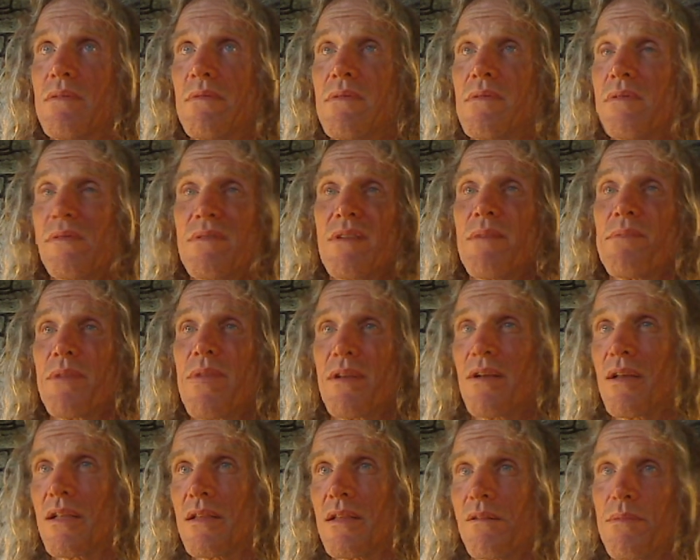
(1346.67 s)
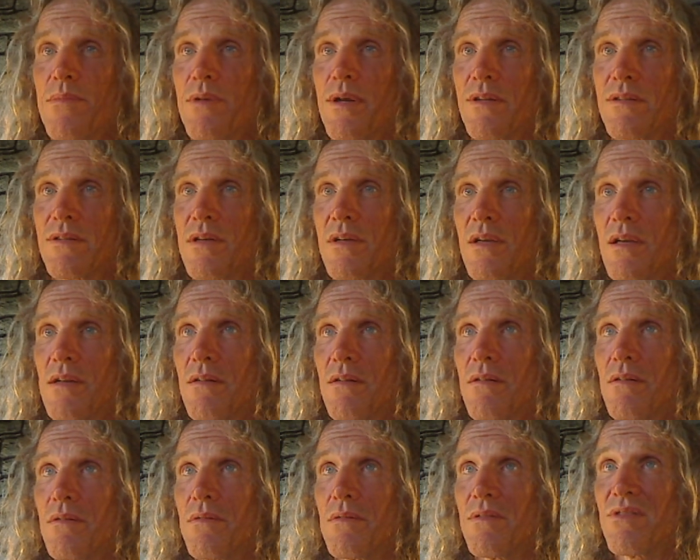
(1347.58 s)
something like depressing. I
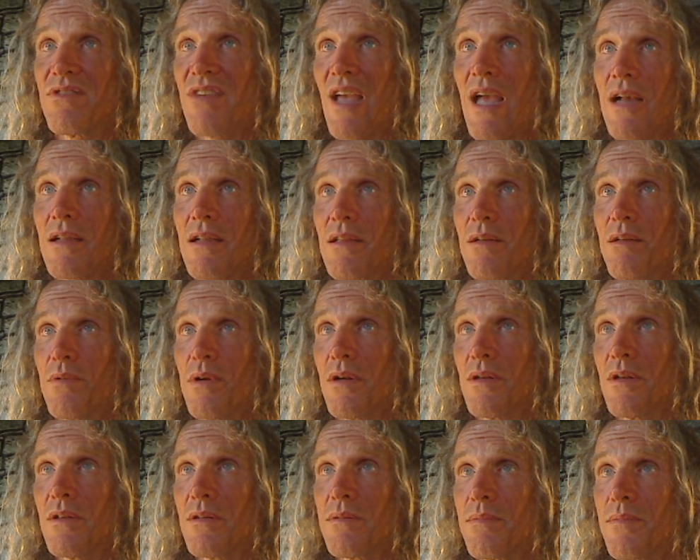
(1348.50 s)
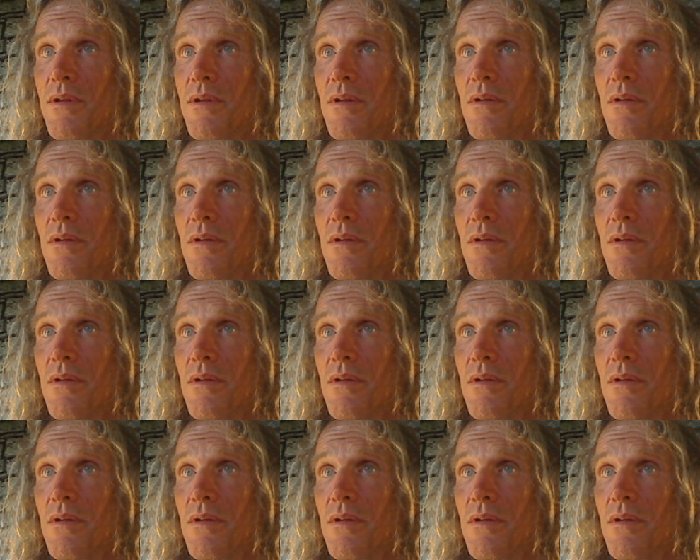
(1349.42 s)
don't know exactly what it is, but